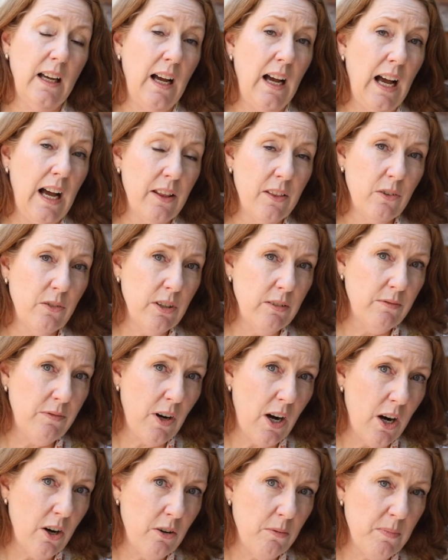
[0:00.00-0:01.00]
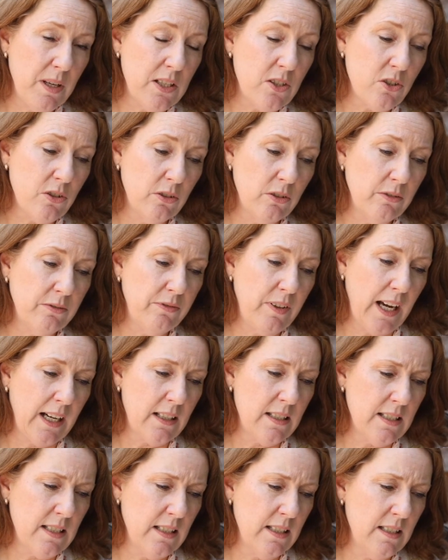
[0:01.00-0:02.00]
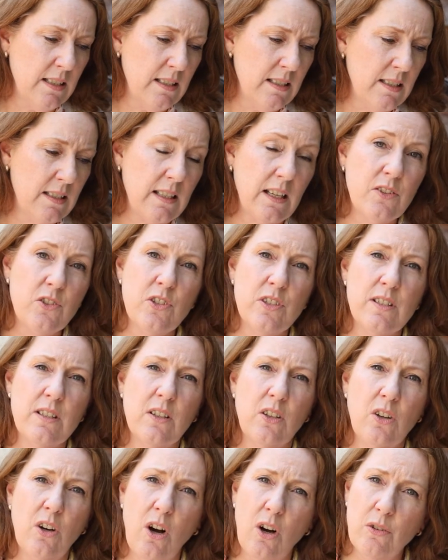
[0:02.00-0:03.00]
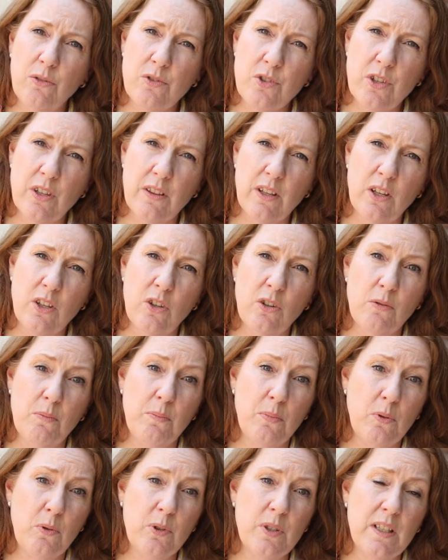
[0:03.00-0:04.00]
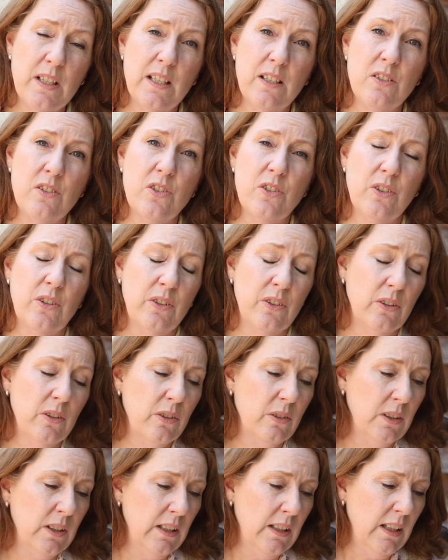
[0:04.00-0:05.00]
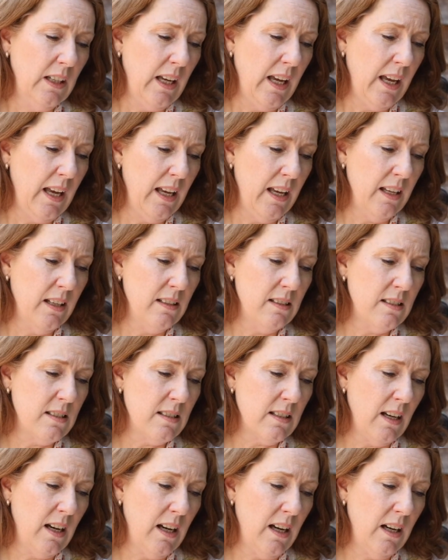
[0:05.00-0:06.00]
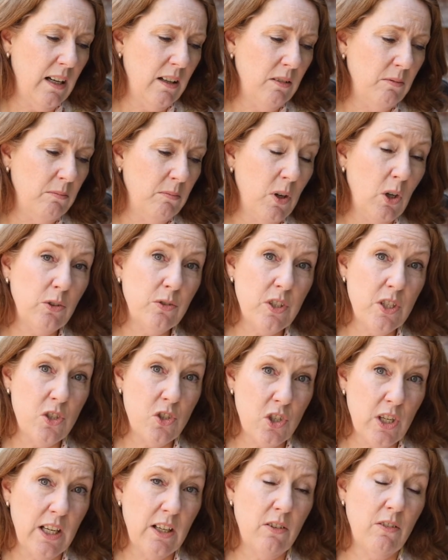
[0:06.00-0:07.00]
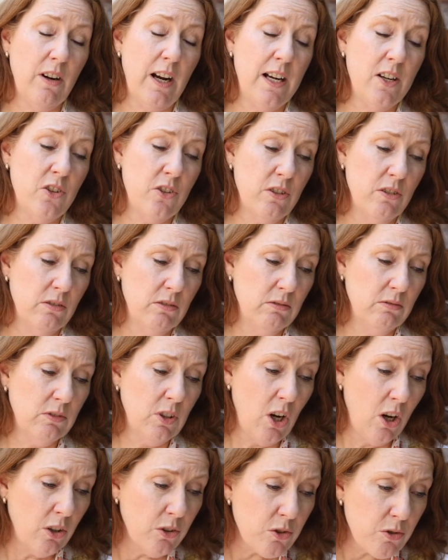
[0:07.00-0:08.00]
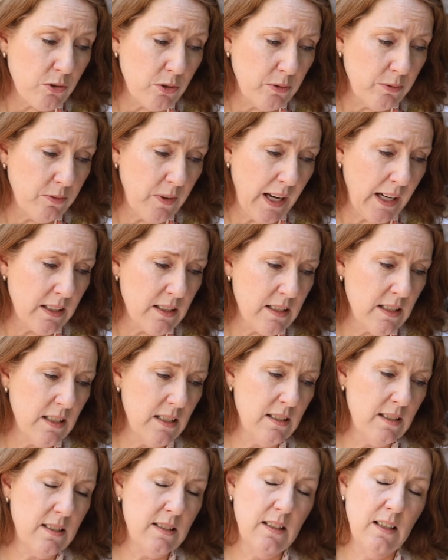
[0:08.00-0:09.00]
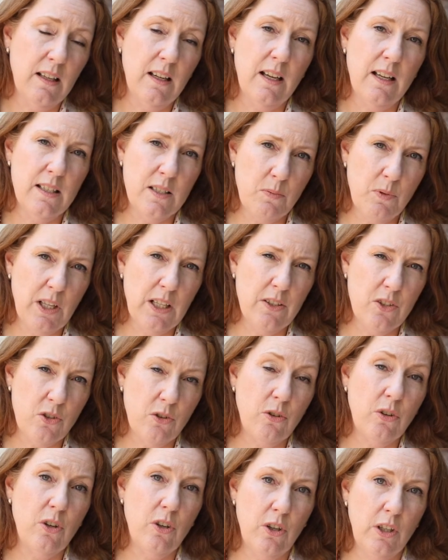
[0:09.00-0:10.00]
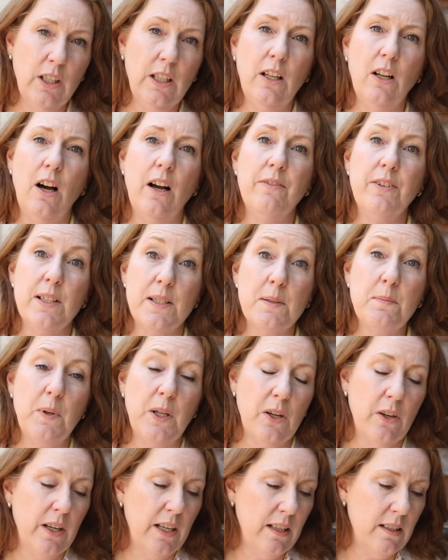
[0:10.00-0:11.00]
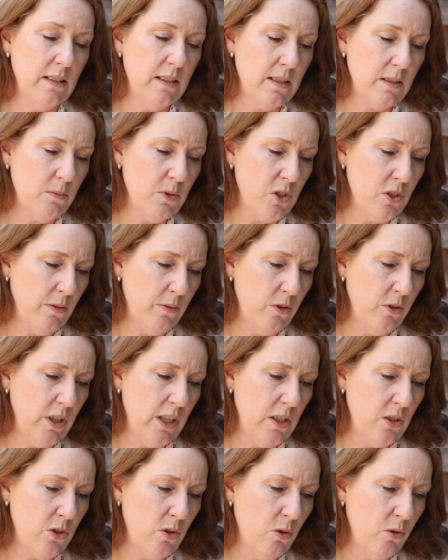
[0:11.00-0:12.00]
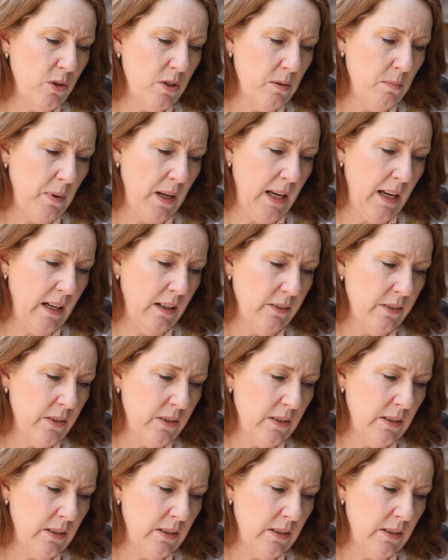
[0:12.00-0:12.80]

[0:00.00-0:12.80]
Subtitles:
Other environmental factors such as the culture that you're brought into, and multi-generational cultural factors, as well as your early life experience, which I've already talked about.